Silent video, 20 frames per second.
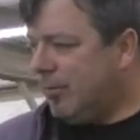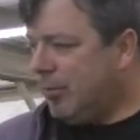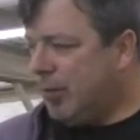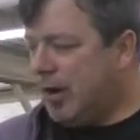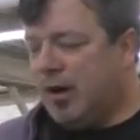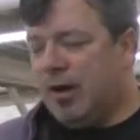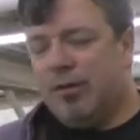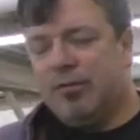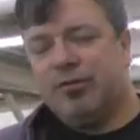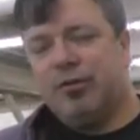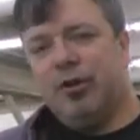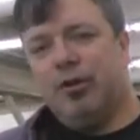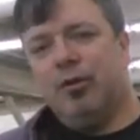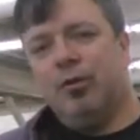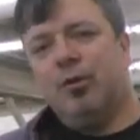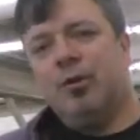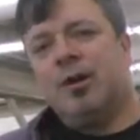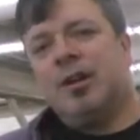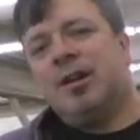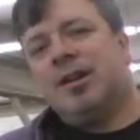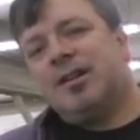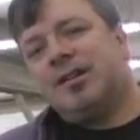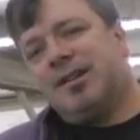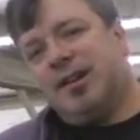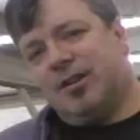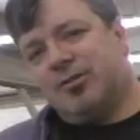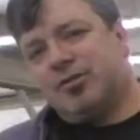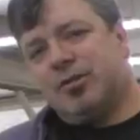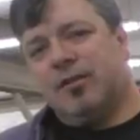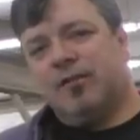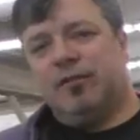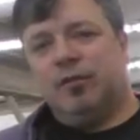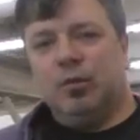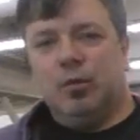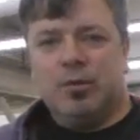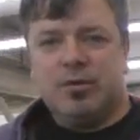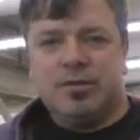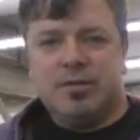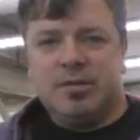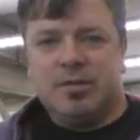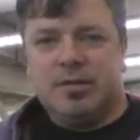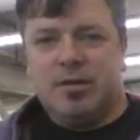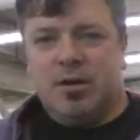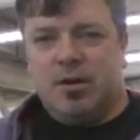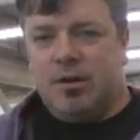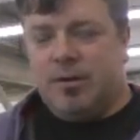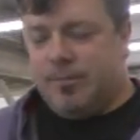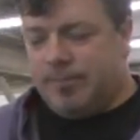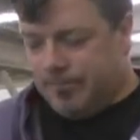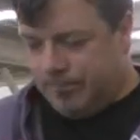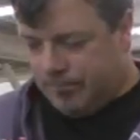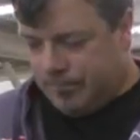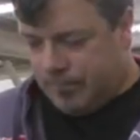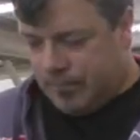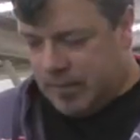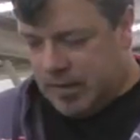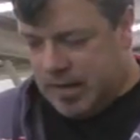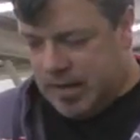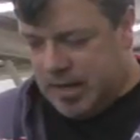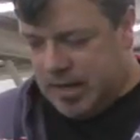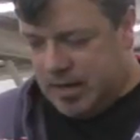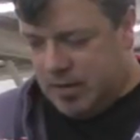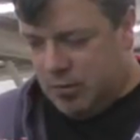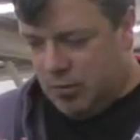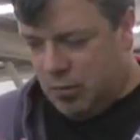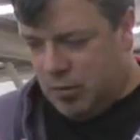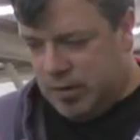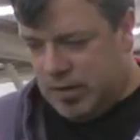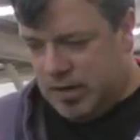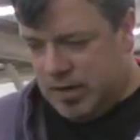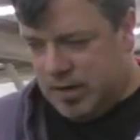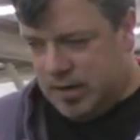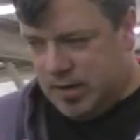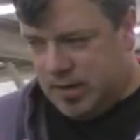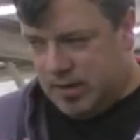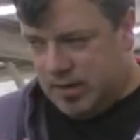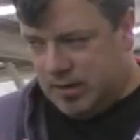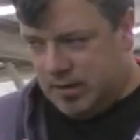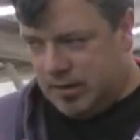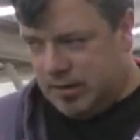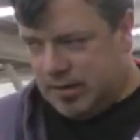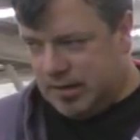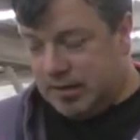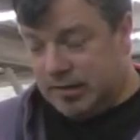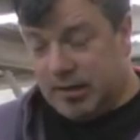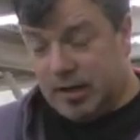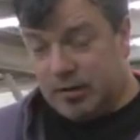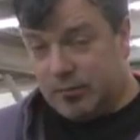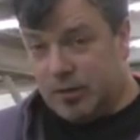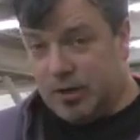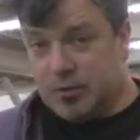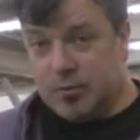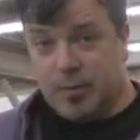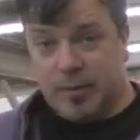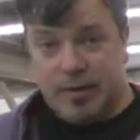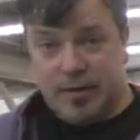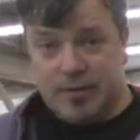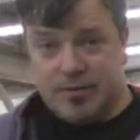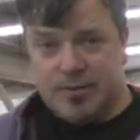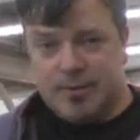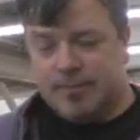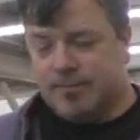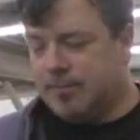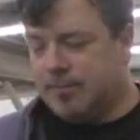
We also textured the floors in this car, and we did a lot of rust repairs.